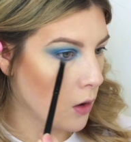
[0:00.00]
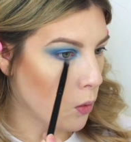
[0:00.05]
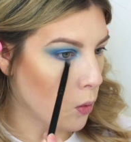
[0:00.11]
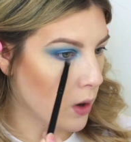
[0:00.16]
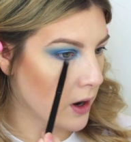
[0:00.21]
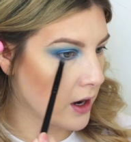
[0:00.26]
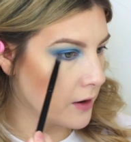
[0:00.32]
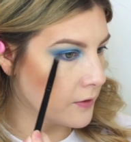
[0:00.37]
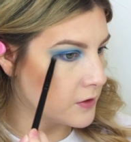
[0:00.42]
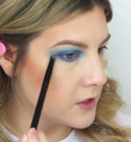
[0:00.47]

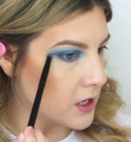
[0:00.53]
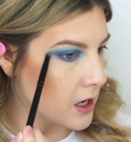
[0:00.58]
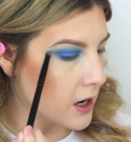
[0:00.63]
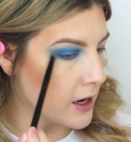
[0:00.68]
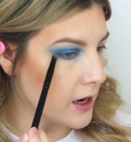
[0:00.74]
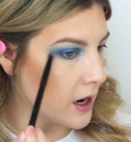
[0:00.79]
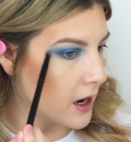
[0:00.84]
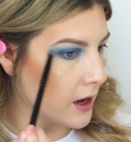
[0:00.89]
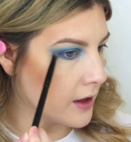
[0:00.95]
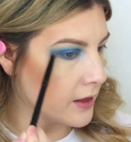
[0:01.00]
what I've
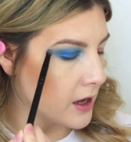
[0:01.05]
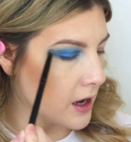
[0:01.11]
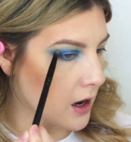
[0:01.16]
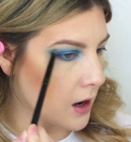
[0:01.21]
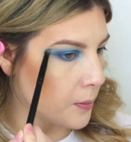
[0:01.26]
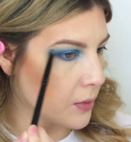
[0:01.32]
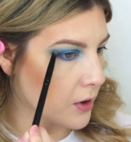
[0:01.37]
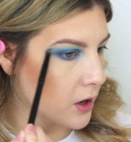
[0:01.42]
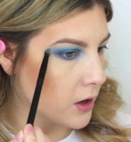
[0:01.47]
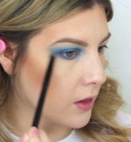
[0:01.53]
done on the
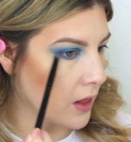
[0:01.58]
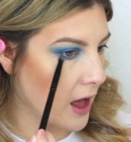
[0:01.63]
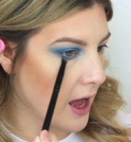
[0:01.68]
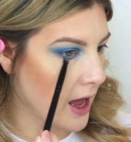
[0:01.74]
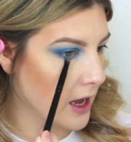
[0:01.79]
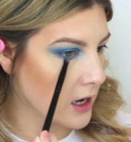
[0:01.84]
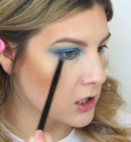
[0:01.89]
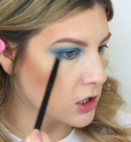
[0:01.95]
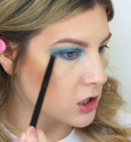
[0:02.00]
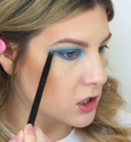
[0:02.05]
upper
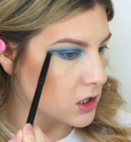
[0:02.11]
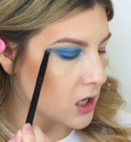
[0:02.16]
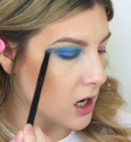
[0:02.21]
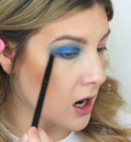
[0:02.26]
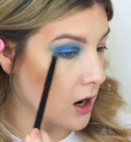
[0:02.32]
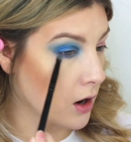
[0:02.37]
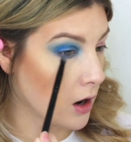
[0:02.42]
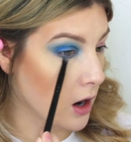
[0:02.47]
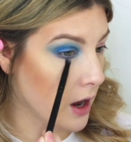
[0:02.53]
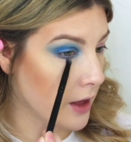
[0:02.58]
lash,
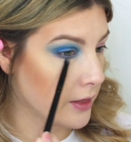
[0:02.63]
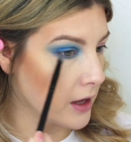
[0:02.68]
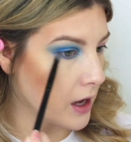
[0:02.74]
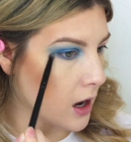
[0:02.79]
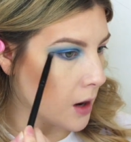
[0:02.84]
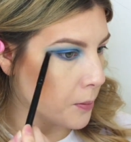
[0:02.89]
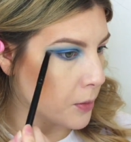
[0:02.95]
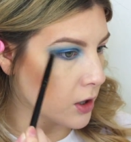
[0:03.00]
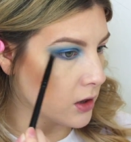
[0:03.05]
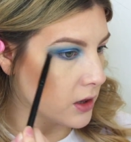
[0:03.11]
or on the
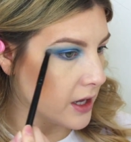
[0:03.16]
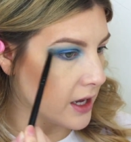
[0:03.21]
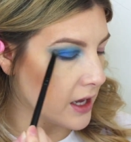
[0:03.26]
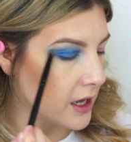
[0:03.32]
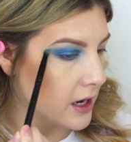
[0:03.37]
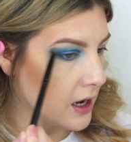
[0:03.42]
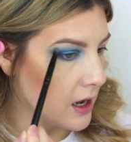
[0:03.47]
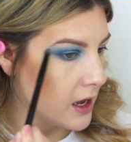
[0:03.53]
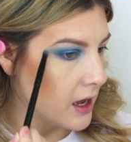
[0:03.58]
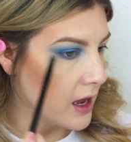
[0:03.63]
upper
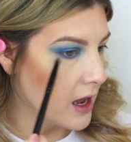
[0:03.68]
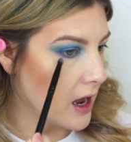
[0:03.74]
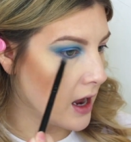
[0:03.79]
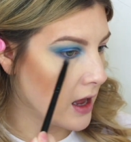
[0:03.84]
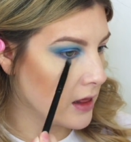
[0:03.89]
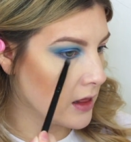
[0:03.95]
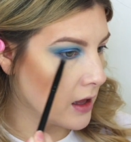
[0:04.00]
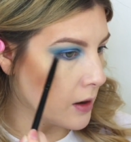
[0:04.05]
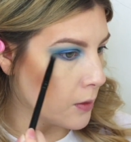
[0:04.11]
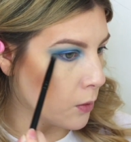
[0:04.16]
lid,
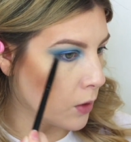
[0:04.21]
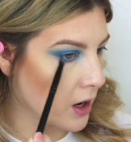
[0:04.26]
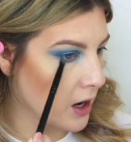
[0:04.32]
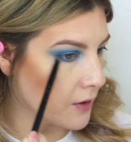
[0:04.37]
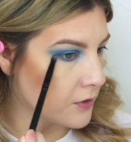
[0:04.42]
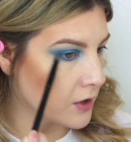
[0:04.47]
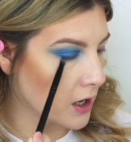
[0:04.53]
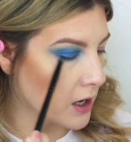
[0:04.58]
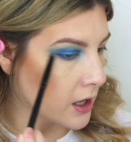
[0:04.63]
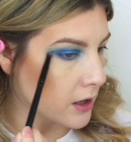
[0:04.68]
and then what
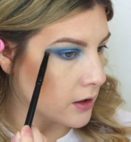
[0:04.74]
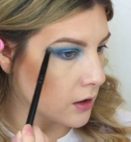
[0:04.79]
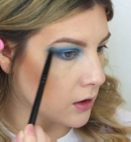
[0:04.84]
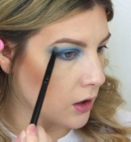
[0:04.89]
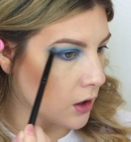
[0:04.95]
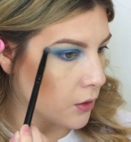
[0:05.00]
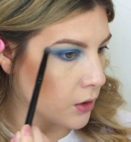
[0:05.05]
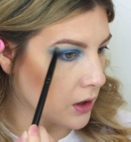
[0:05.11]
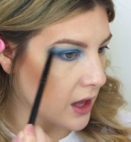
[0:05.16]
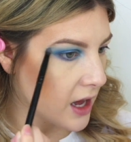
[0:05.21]
I've done on the
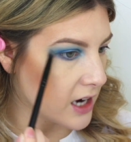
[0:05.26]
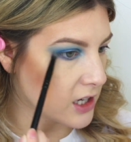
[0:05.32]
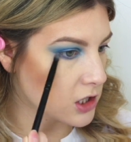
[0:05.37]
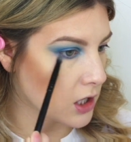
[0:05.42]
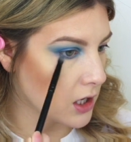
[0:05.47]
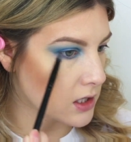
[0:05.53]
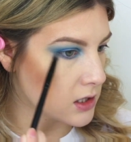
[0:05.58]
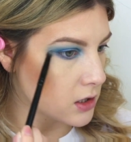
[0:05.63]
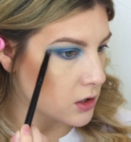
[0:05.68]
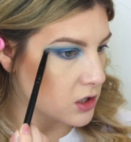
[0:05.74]
lower lash line.